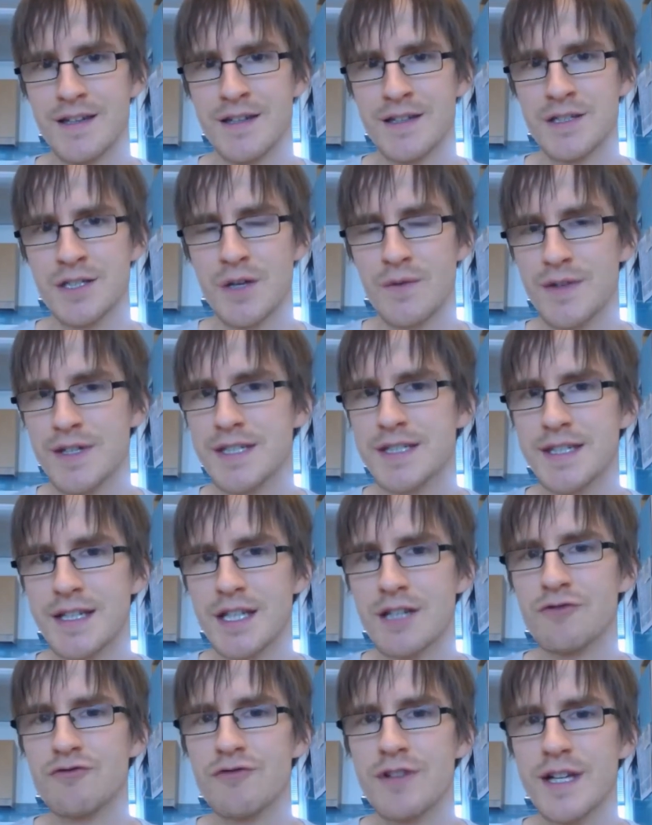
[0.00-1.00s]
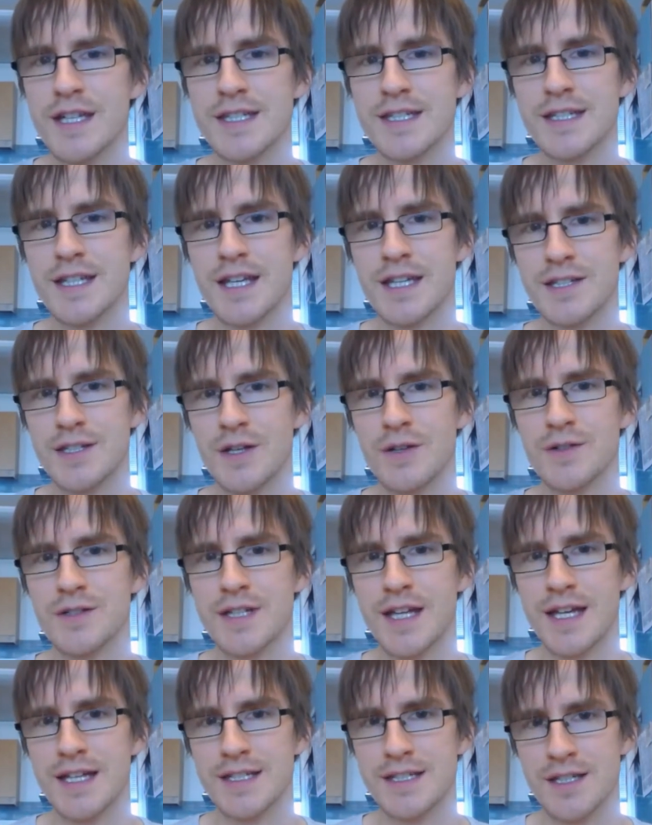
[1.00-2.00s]
So there's still a risk
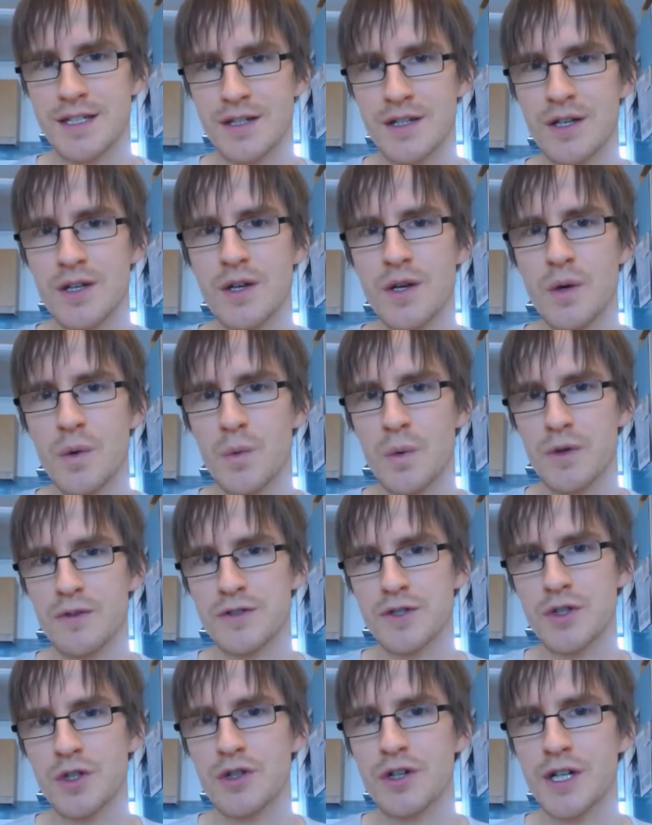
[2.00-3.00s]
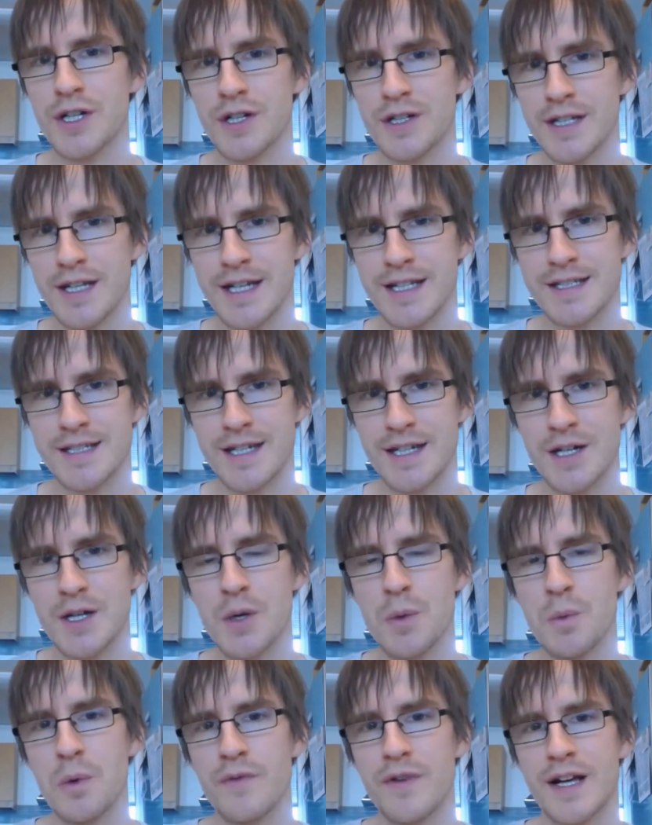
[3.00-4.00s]
associated with storing your data
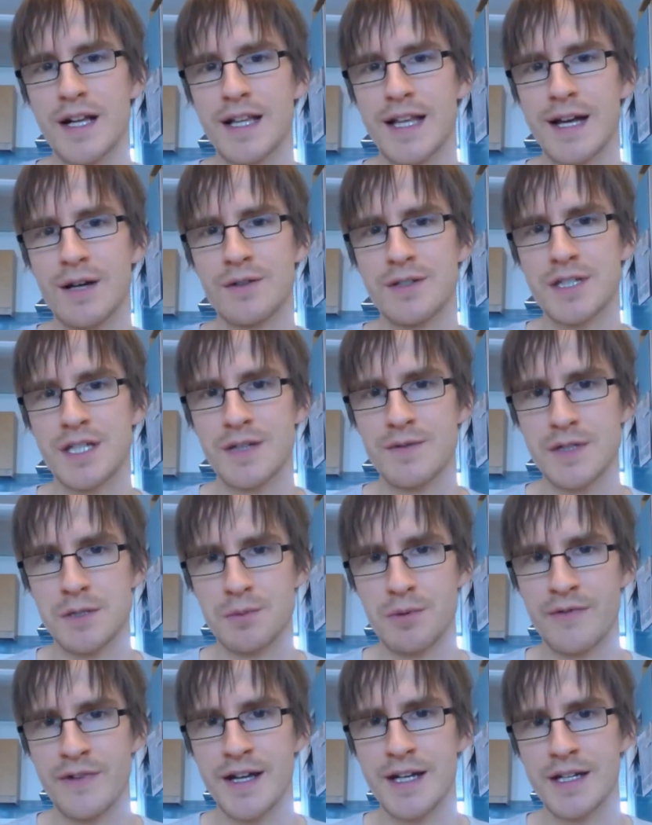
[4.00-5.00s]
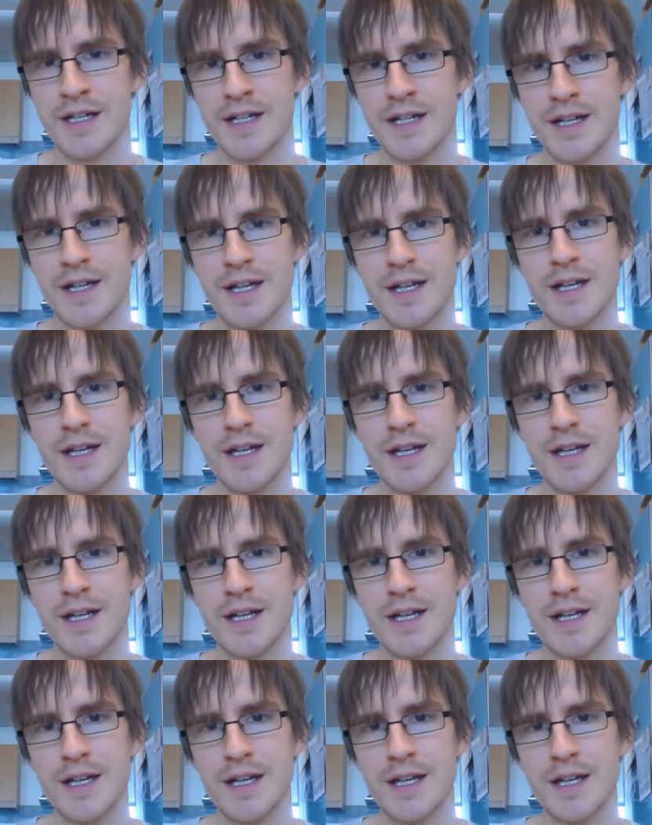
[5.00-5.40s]
with a cloud service provider.